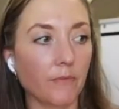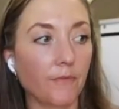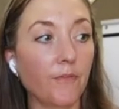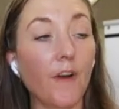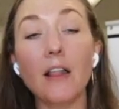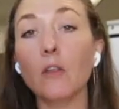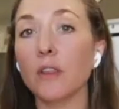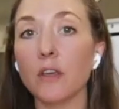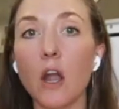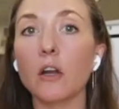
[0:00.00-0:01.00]

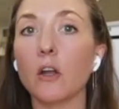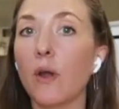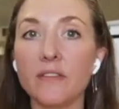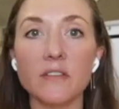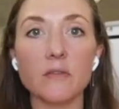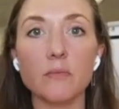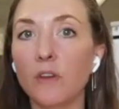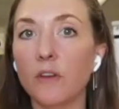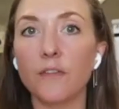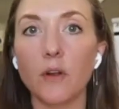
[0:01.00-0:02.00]
following the cargo as it's
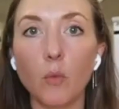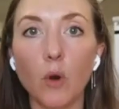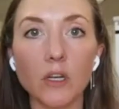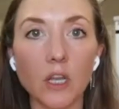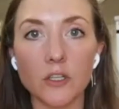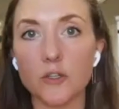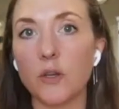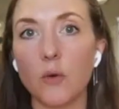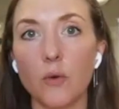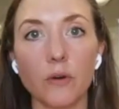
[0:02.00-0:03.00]
moving from one
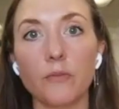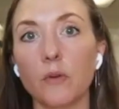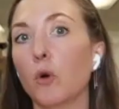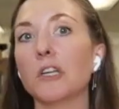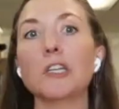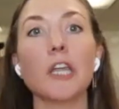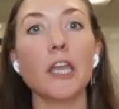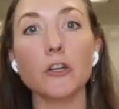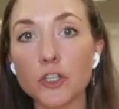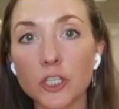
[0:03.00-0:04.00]
country or from one
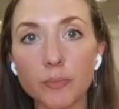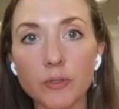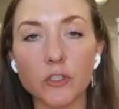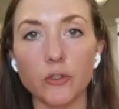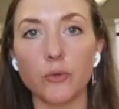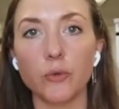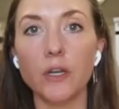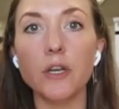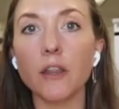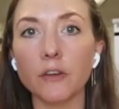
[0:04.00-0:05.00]
container ship to
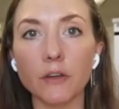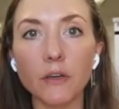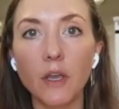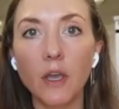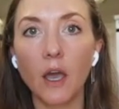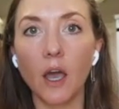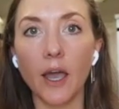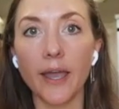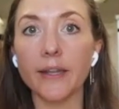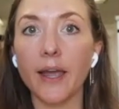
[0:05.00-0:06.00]
another,
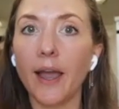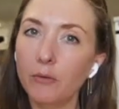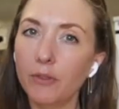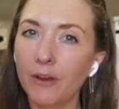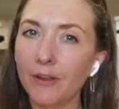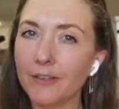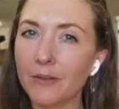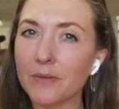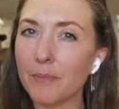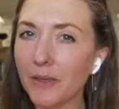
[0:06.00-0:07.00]
and how you thought to
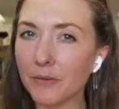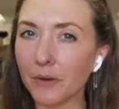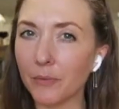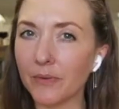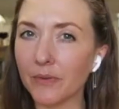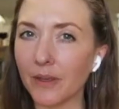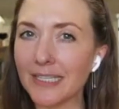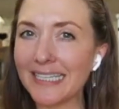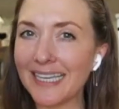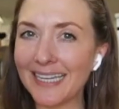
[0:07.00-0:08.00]
use microbes and
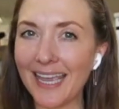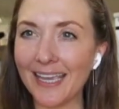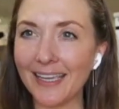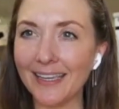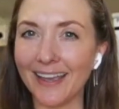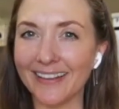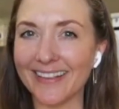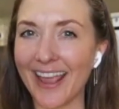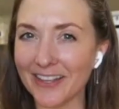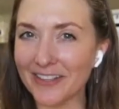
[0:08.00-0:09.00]
DNA as
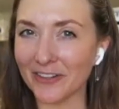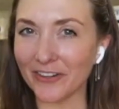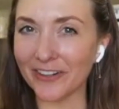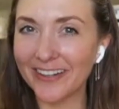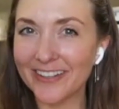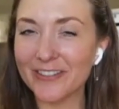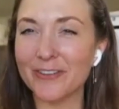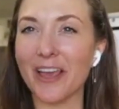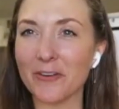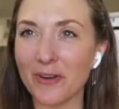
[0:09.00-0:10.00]
the answer to
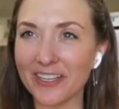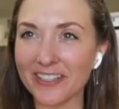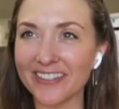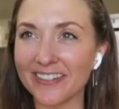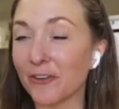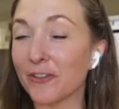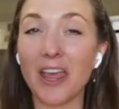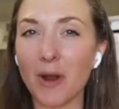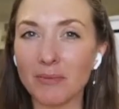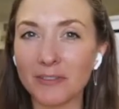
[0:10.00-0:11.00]
that question or to that problem.